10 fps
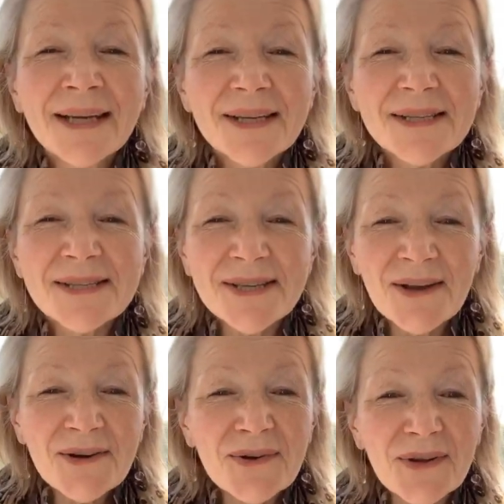
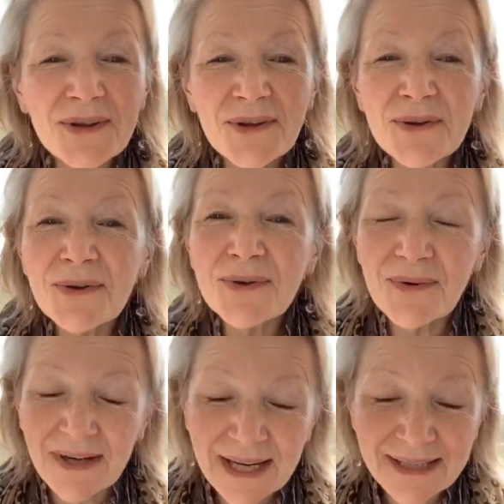So
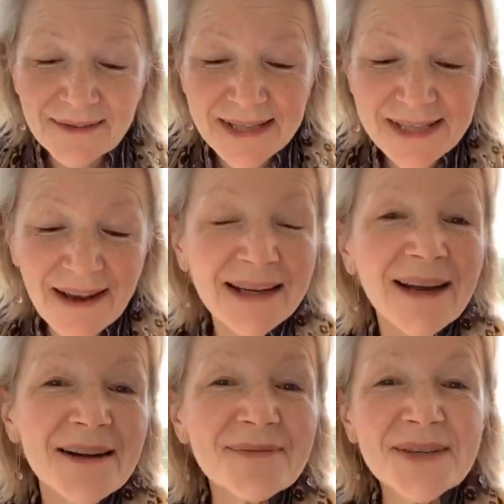you can sign
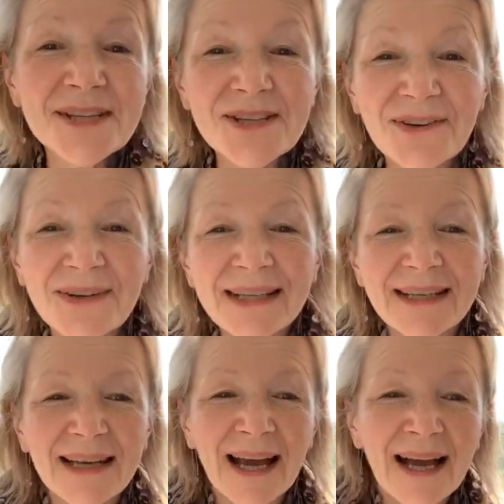up to
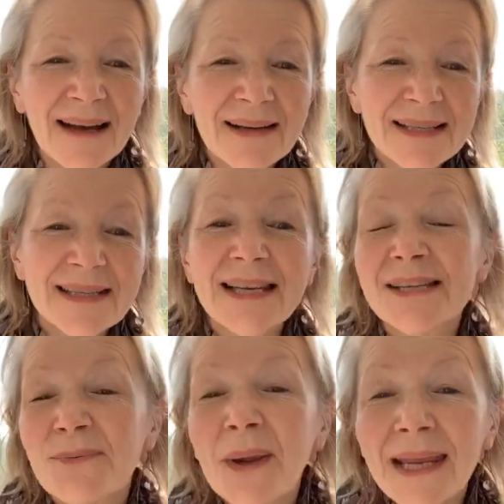join our
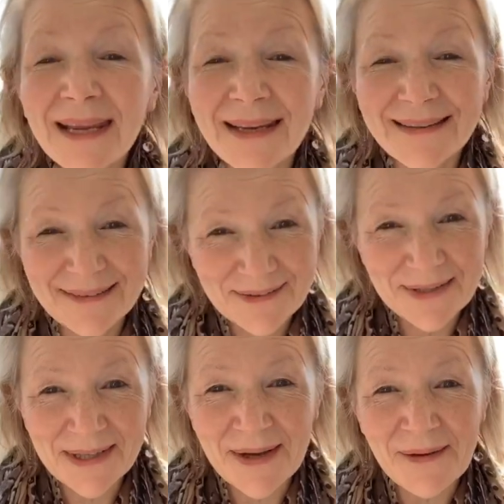6-week
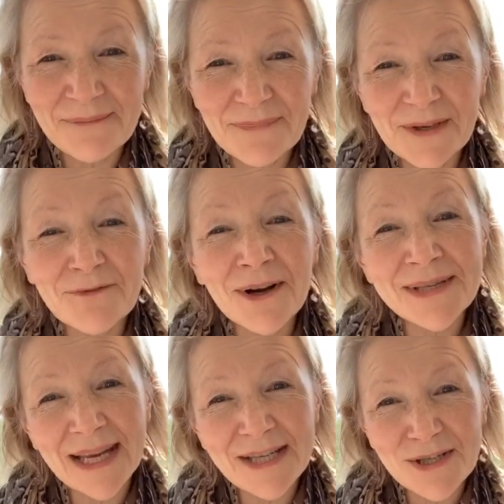
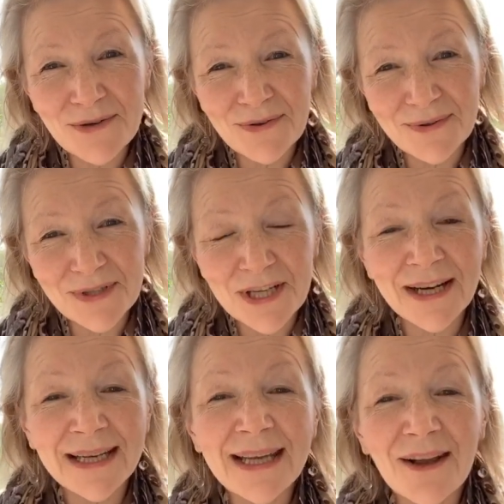Rose Angel
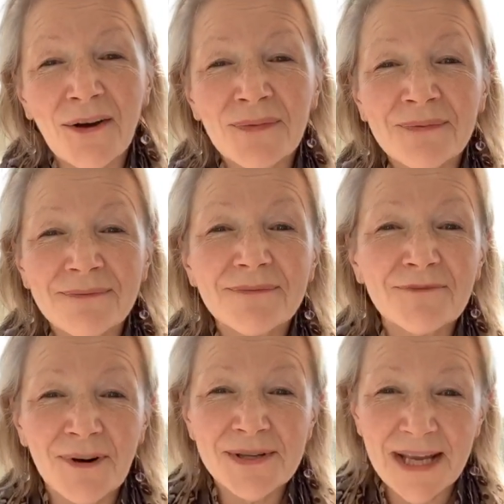journey on
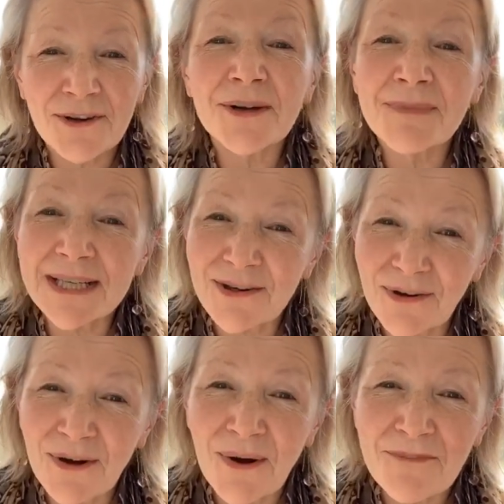
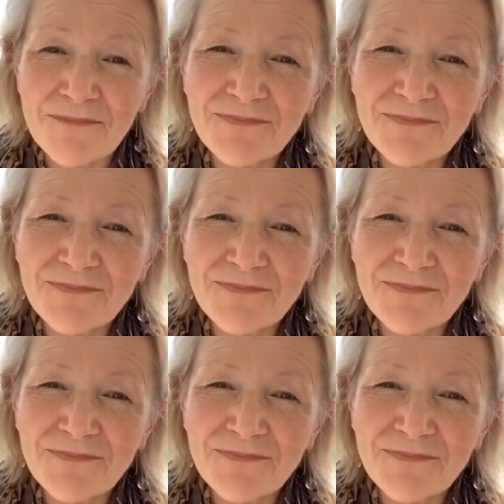rosealchemy.com.